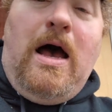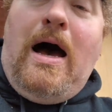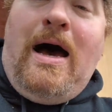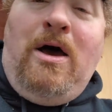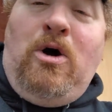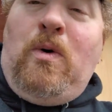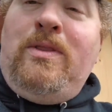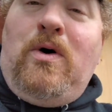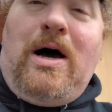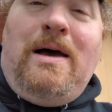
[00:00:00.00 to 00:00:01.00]
I hope. Well,
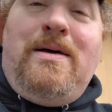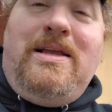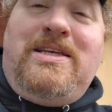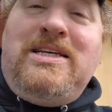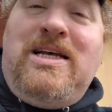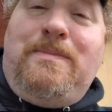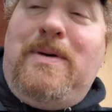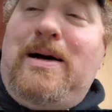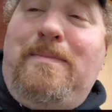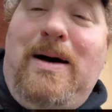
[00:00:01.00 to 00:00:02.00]
no. It says I'm
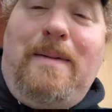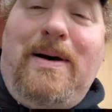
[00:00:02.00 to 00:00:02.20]
up.